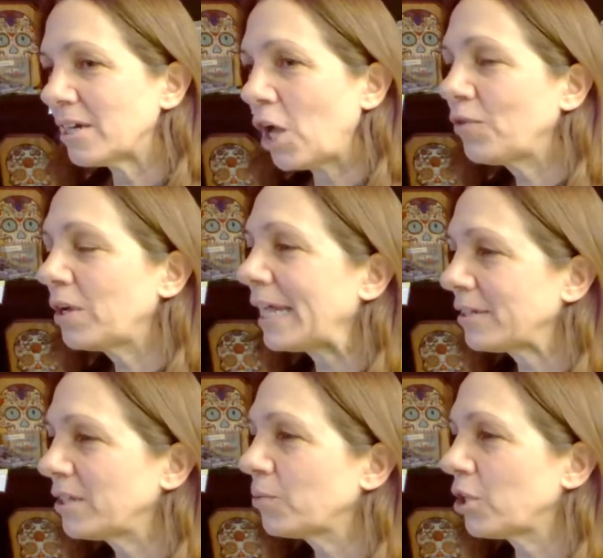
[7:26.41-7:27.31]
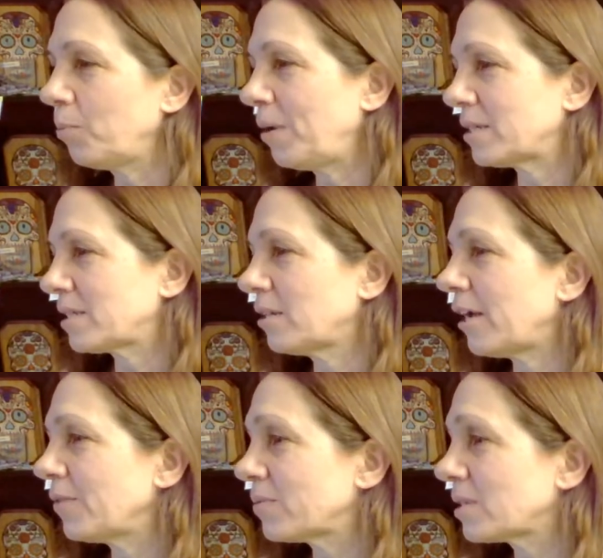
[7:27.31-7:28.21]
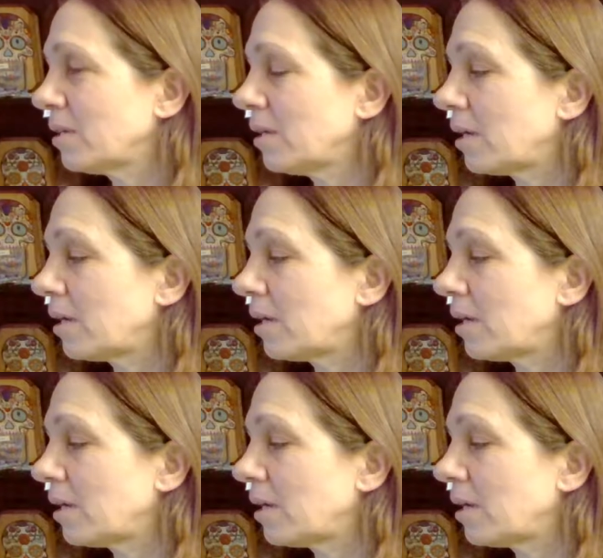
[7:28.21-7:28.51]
of connecting with our past lives.